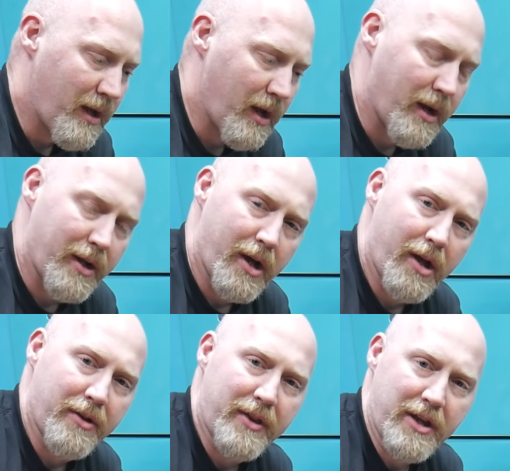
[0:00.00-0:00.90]
And
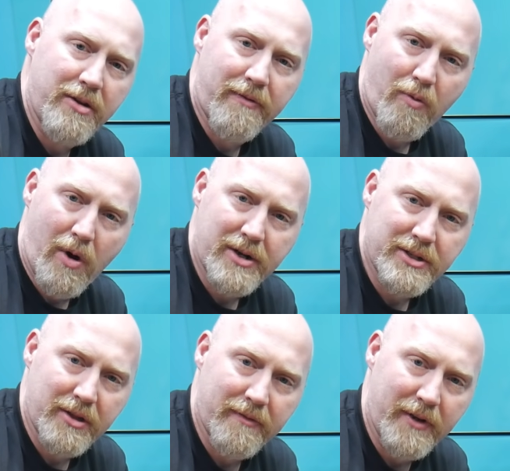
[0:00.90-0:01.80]
thank you for
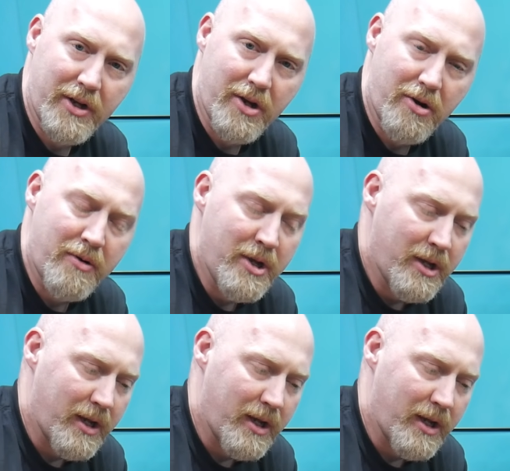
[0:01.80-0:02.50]
watching the video,